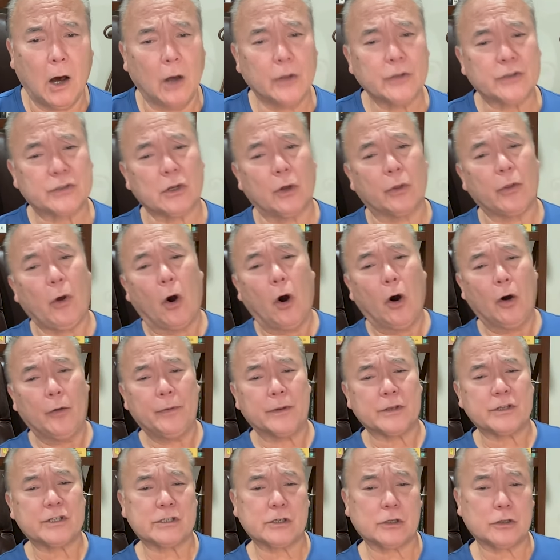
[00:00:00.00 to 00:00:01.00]
So
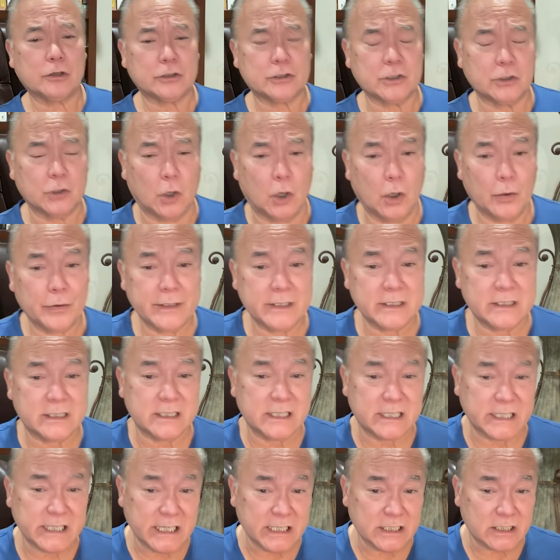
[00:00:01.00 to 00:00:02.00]
the surge in all these
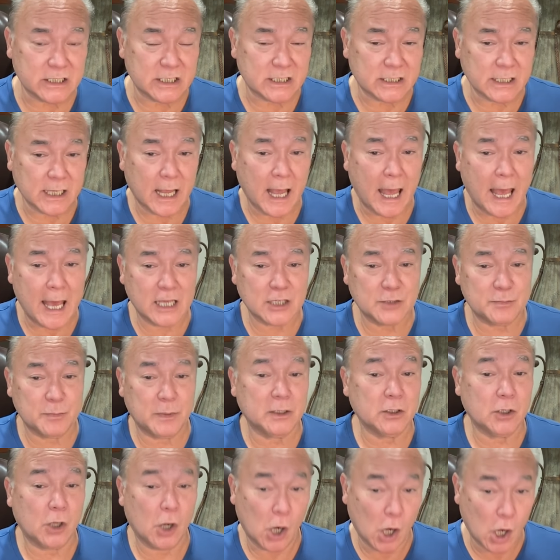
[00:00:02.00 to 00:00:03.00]
diseases has
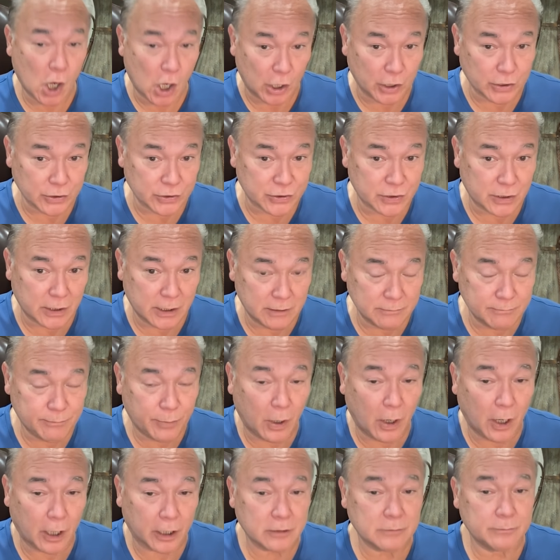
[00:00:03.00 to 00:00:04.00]
been caused in
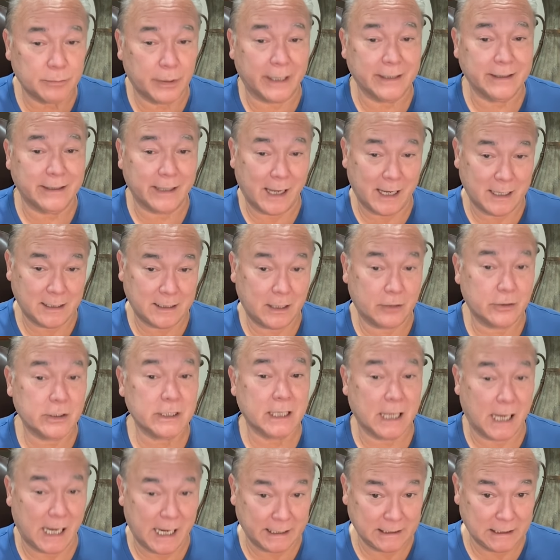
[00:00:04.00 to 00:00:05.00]
part by dietary
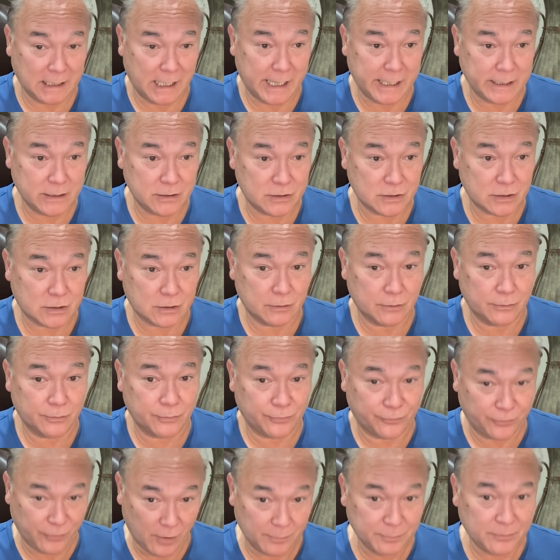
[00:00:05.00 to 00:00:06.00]
guidelines
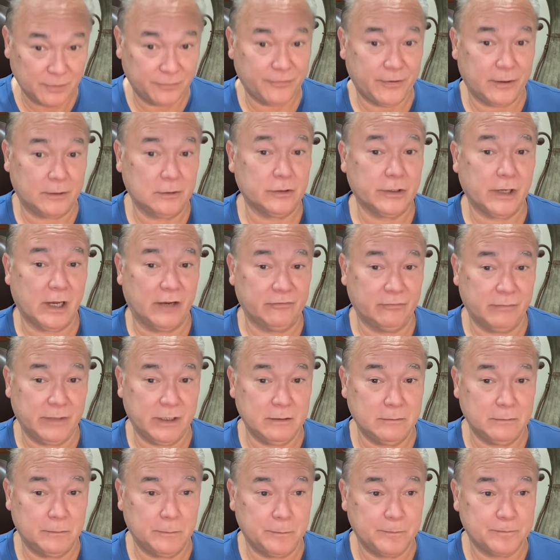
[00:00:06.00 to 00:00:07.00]
from the federal
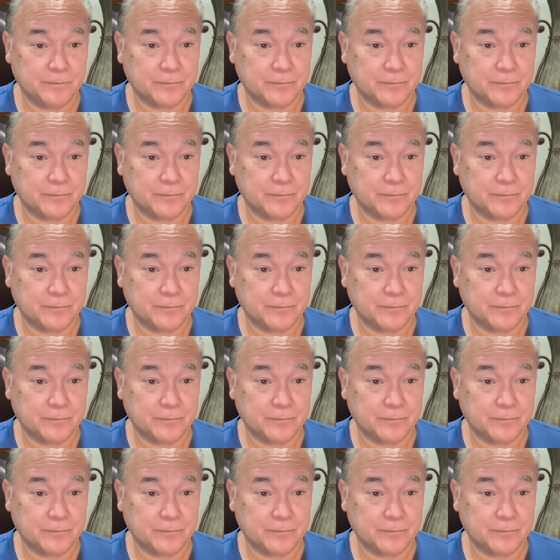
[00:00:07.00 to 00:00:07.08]
government,